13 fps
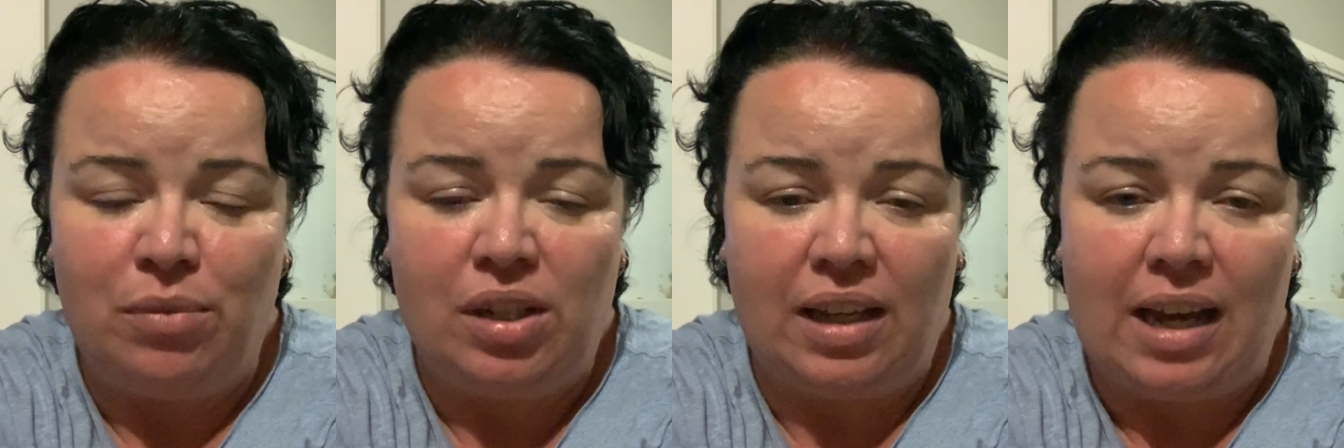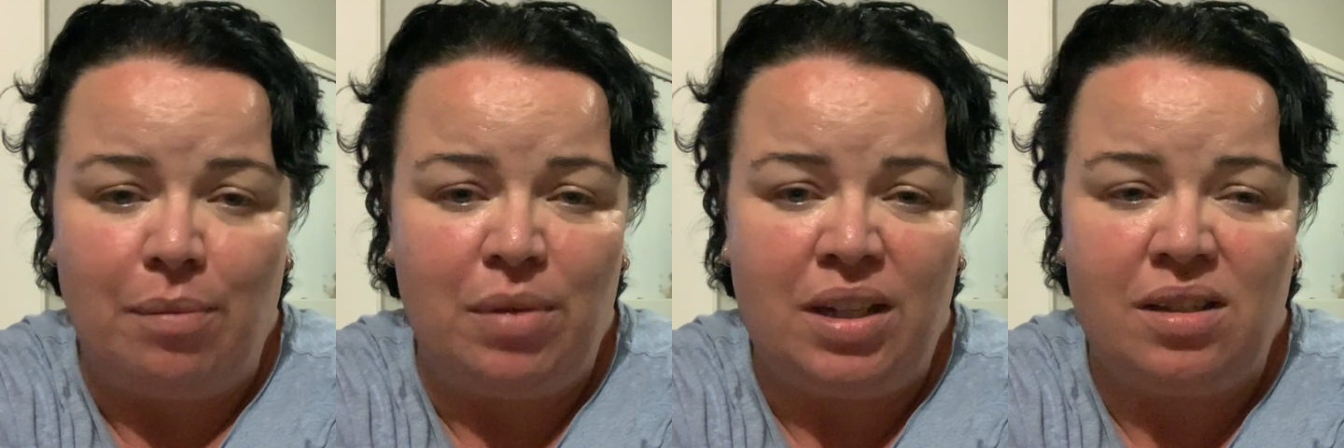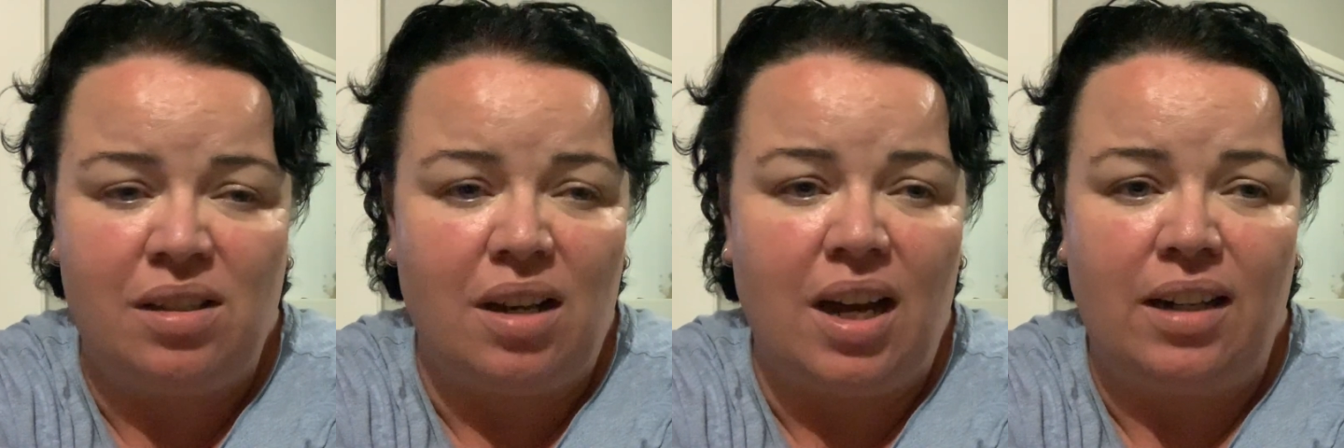to come
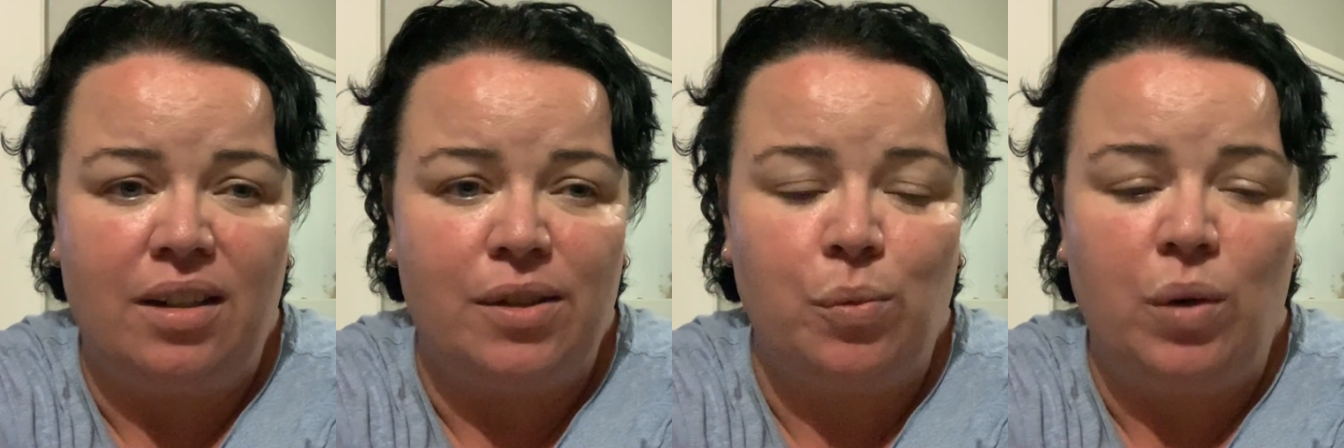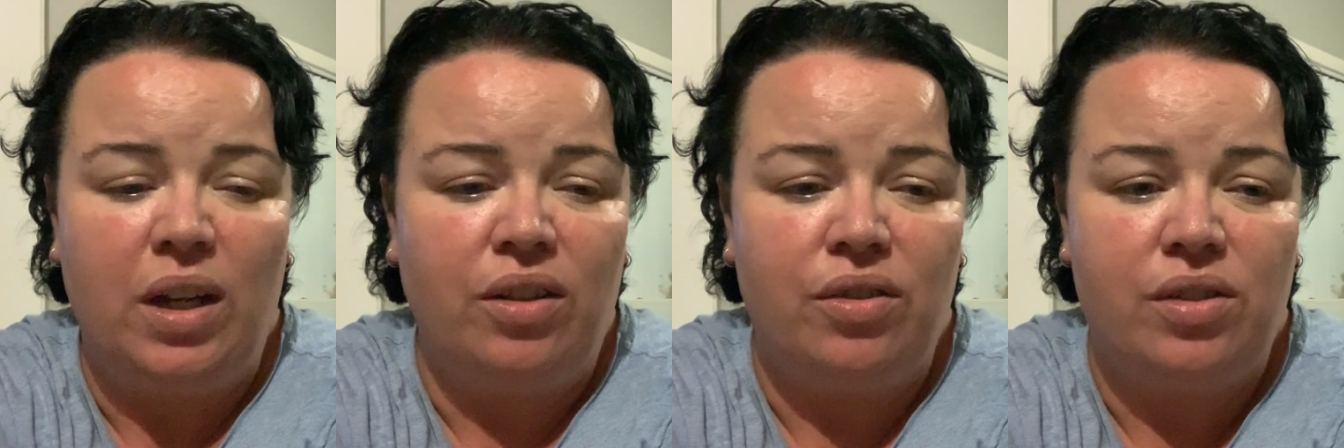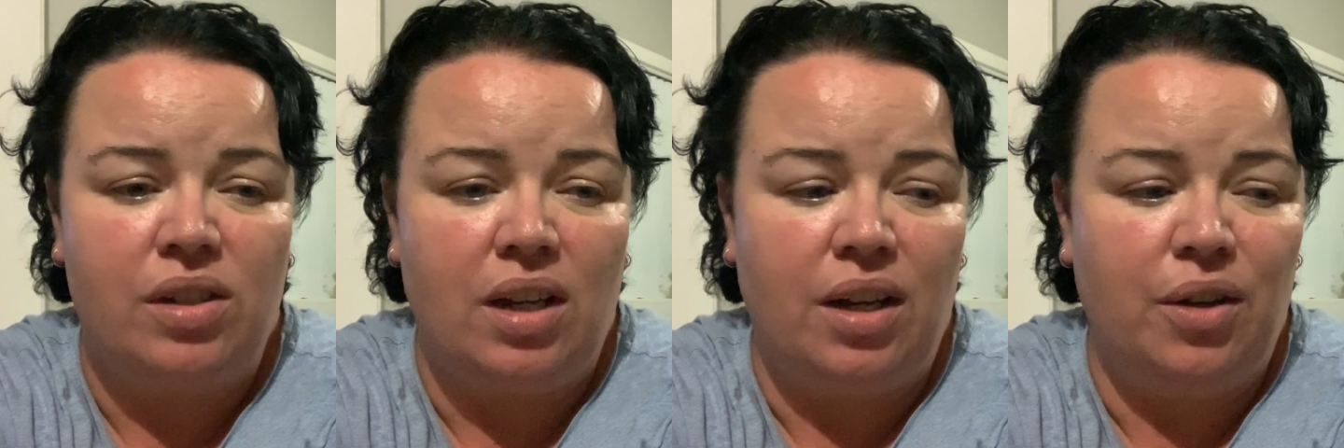inside as well.
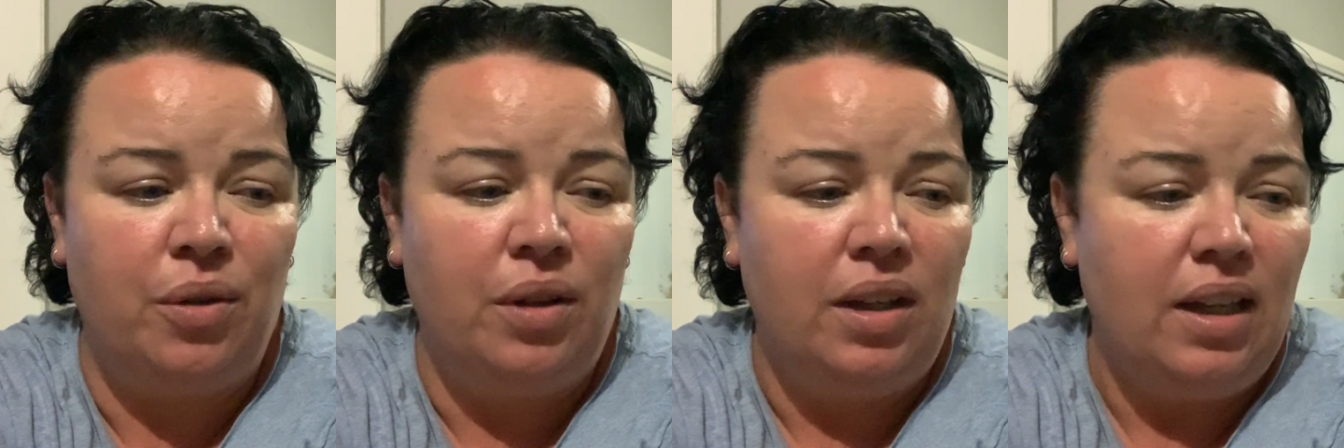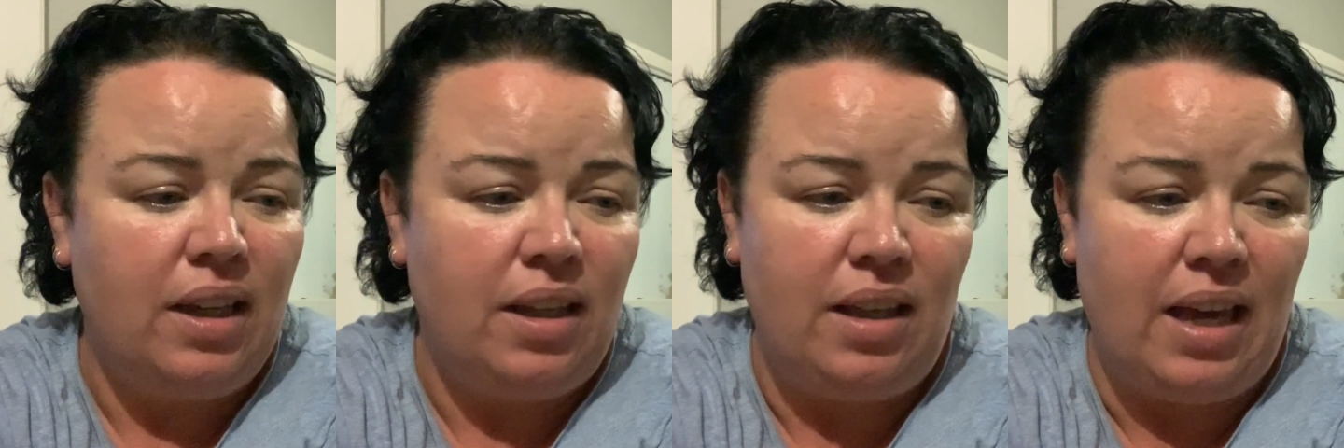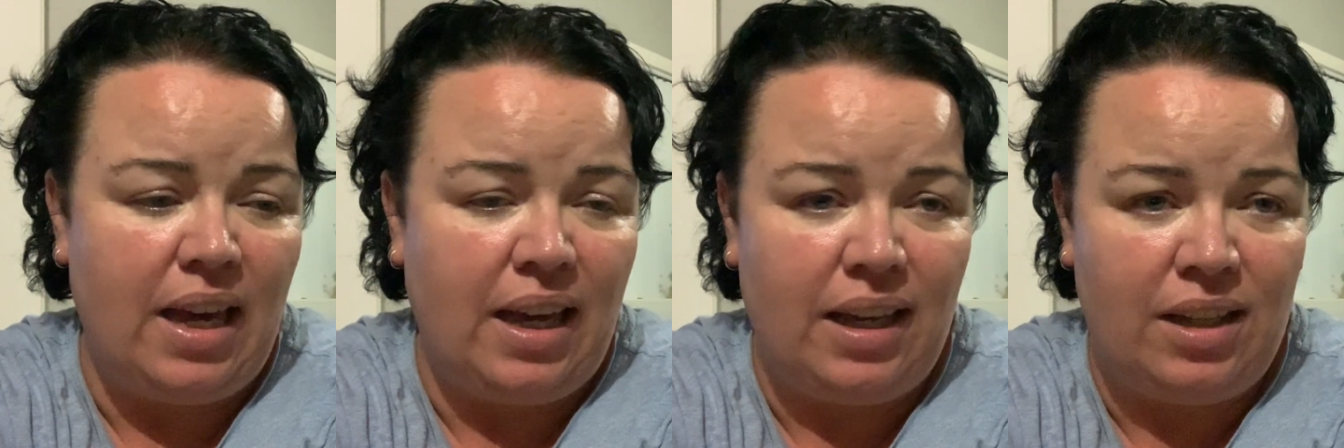So
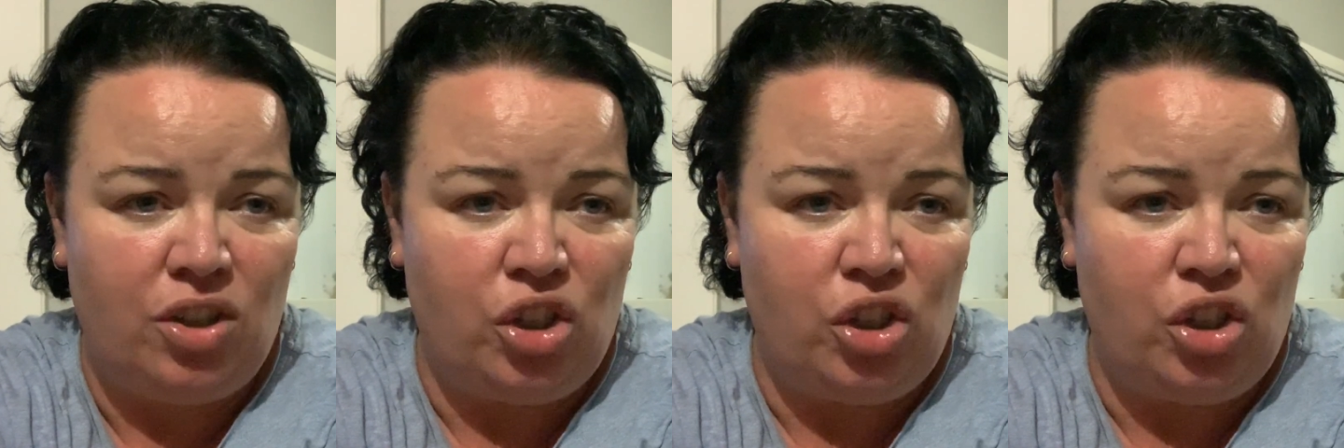yeah, it's